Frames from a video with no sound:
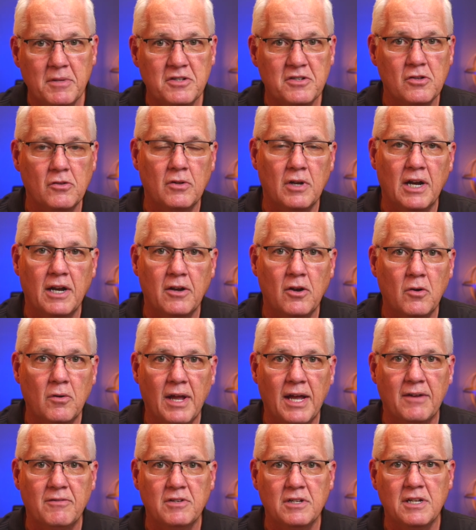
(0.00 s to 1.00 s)
me so that I
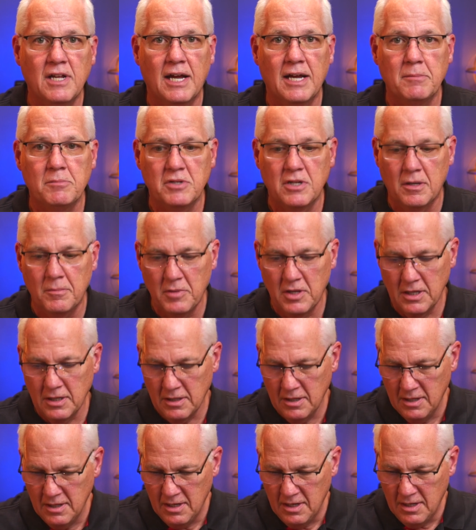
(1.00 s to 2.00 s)
don't have to type
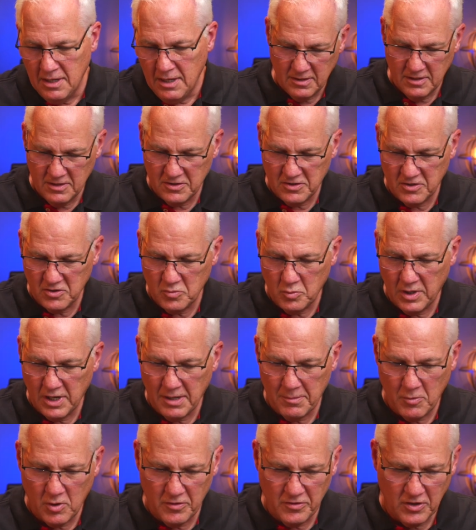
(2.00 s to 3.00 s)
something. This is when
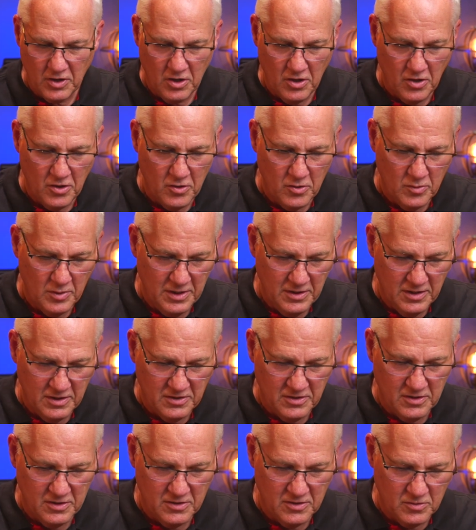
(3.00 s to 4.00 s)
I'm on the go, and
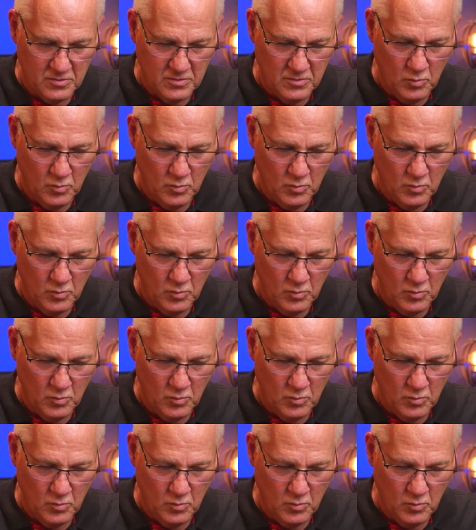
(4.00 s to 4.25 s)
this is